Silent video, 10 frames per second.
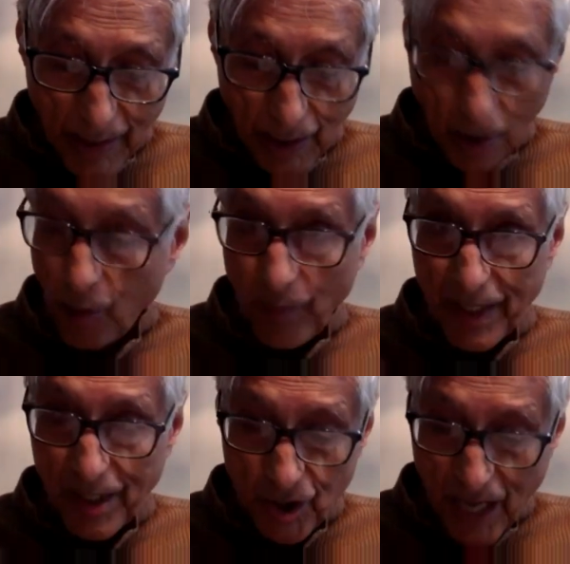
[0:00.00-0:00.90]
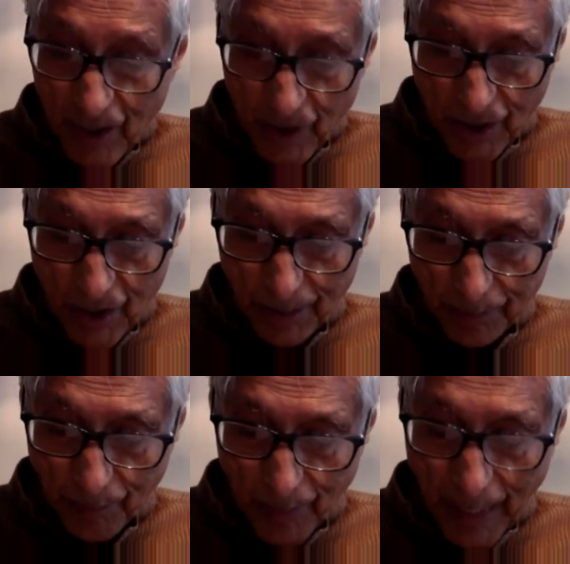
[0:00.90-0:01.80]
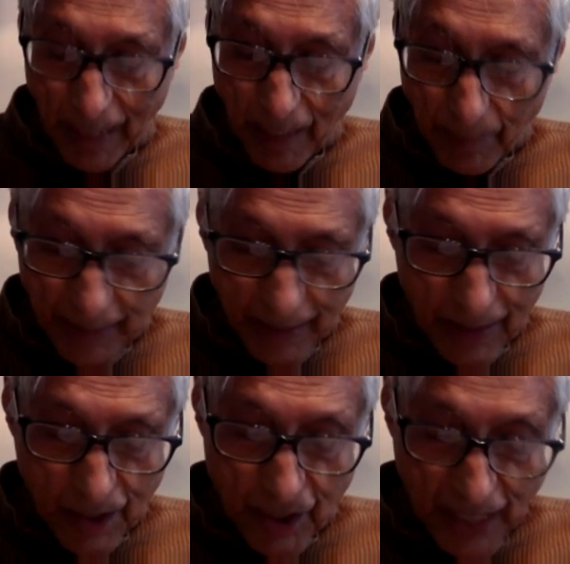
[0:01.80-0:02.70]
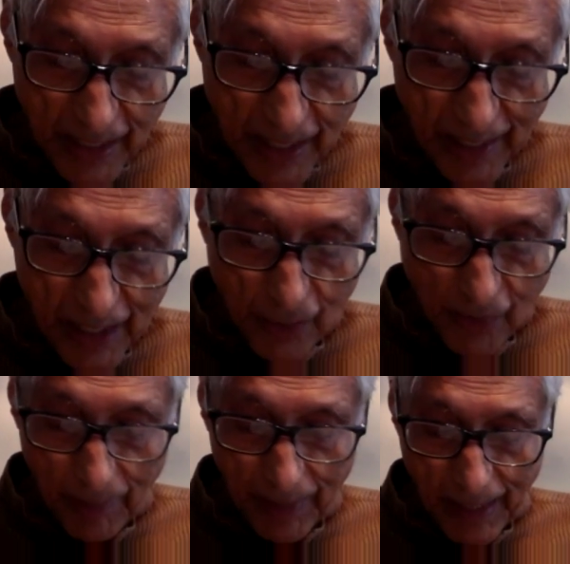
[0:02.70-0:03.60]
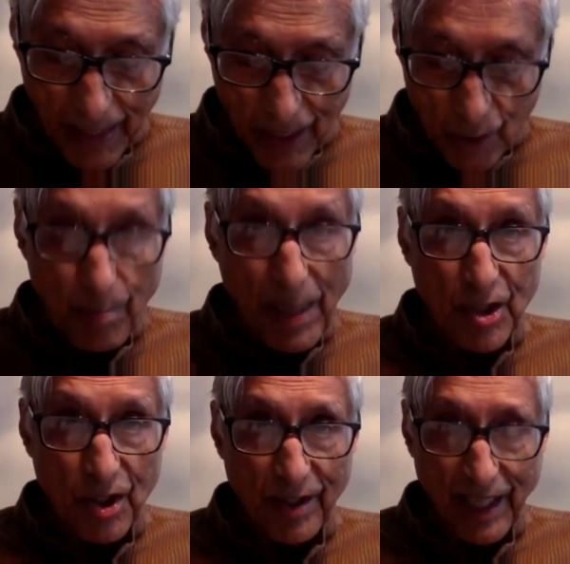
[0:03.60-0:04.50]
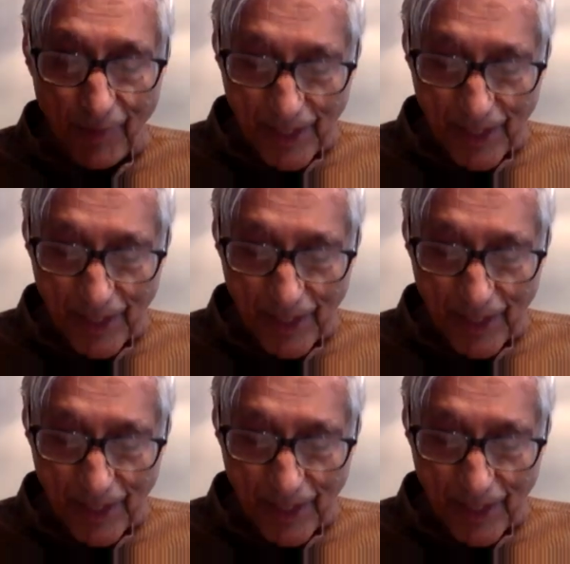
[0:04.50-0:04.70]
along with his sergeants, accompanied the Sheikh and his family to Mach railway